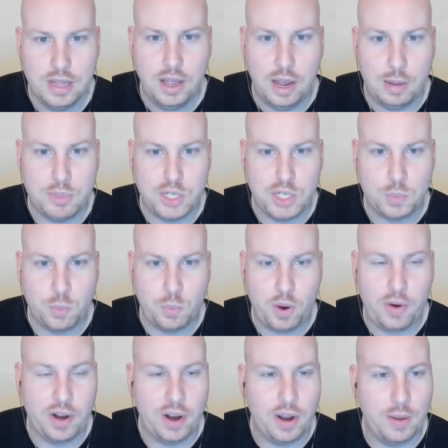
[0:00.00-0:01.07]
I'm just
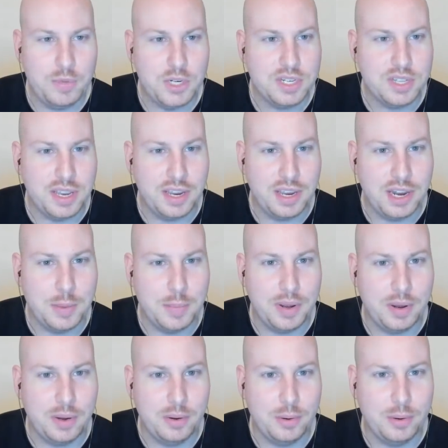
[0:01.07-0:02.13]
worried. I'm just thinking
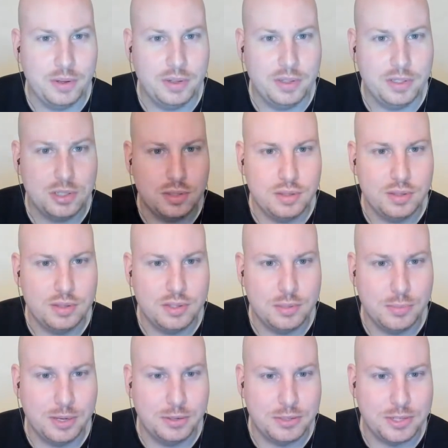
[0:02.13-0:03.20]
about
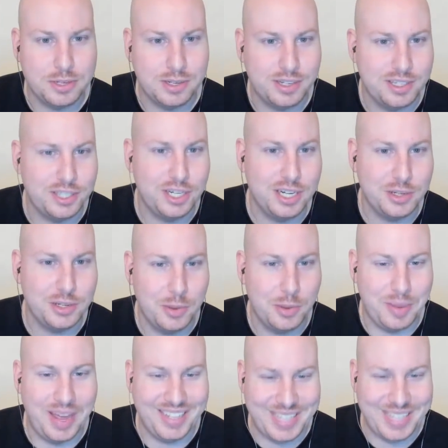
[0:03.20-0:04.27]
Demelza, because she hasn't got
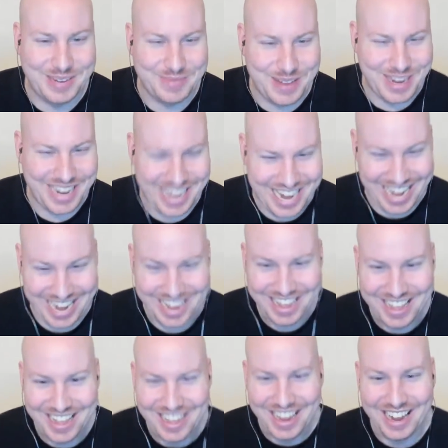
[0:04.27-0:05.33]
back to me,
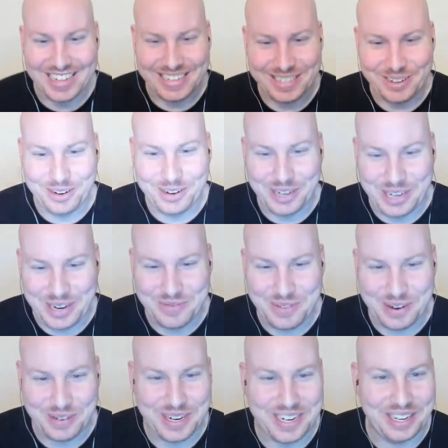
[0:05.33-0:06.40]
and it's not looking
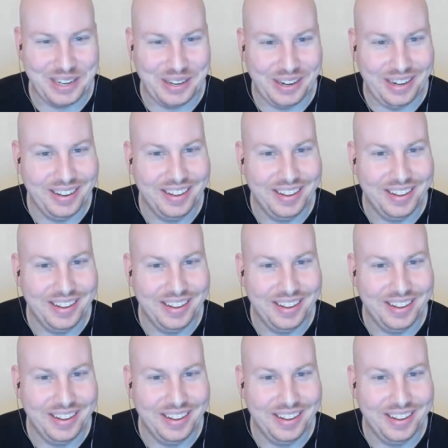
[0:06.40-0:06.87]
very good.